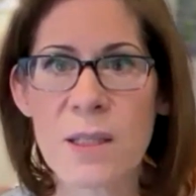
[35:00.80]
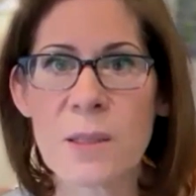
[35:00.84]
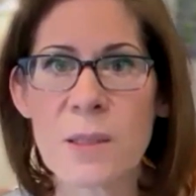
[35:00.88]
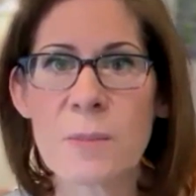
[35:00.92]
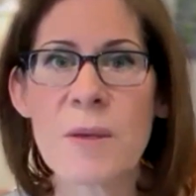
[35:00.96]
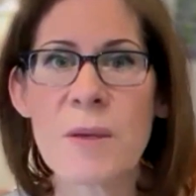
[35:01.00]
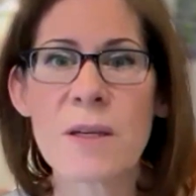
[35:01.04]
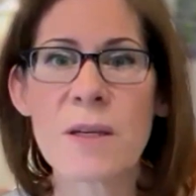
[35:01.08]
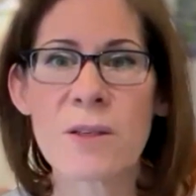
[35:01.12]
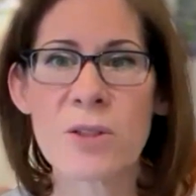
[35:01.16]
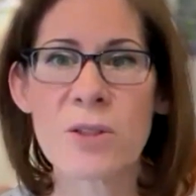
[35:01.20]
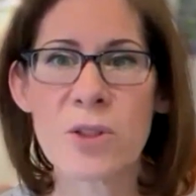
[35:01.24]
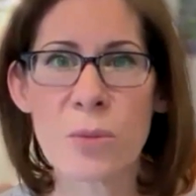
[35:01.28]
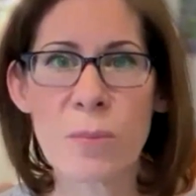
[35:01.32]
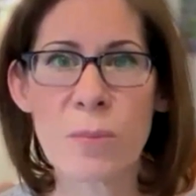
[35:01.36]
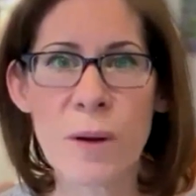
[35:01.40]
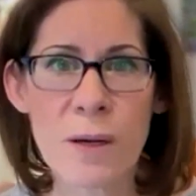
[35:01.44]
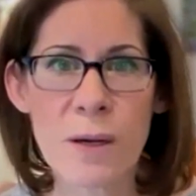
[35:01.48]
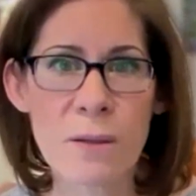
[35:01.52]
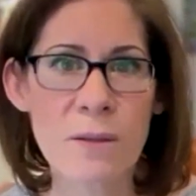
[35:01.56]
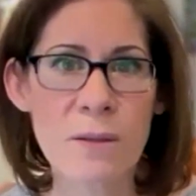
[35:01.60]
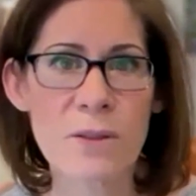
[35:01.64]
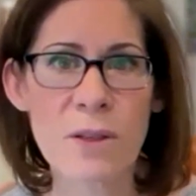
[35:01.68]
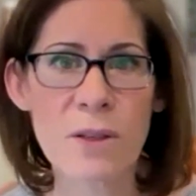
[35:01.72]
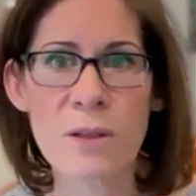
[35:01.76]
it's because your
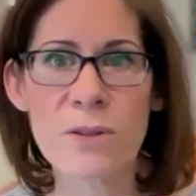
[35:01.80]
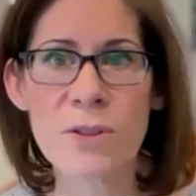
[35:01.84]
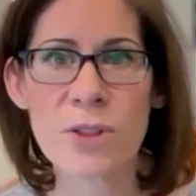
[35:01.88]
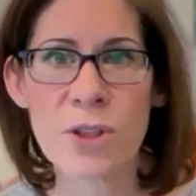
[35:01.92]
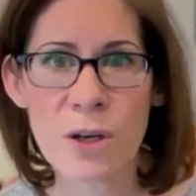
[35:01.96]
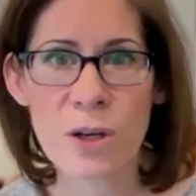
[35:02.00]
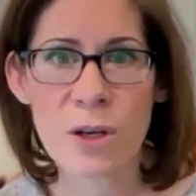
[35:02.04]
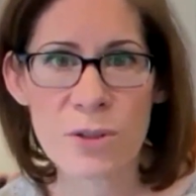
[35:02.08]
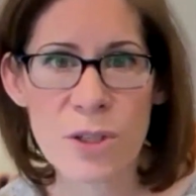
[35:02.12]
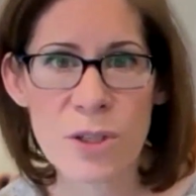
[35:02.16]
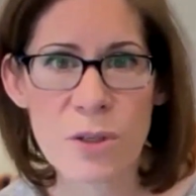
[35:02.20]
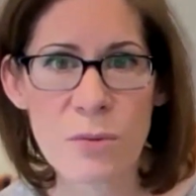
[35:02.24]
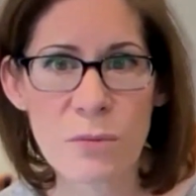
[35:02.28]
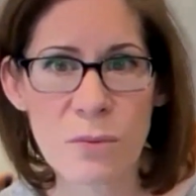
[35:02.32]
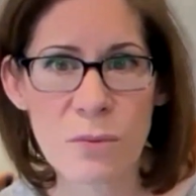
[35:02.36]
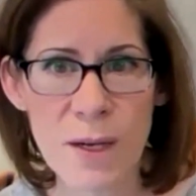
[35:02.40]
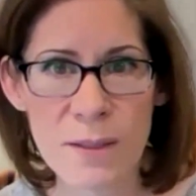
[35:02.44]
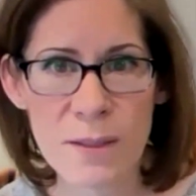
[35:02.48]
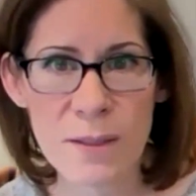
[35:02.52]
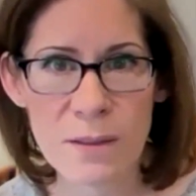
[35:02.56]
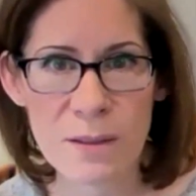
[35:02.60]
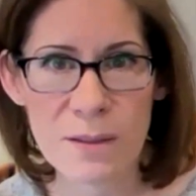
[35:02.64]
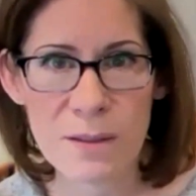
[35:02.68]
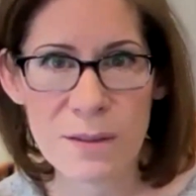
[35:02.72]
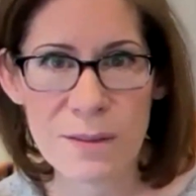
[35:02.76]
parents aren't charging
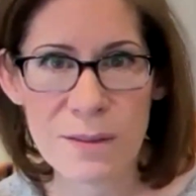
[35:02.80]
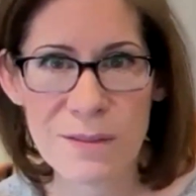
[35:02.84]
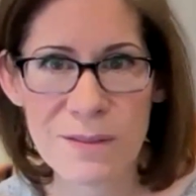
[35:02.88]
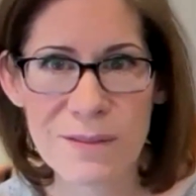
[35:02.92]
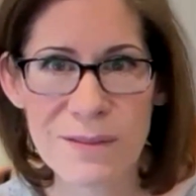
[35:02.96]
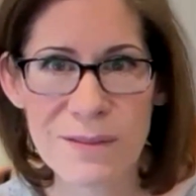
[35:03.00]
rent.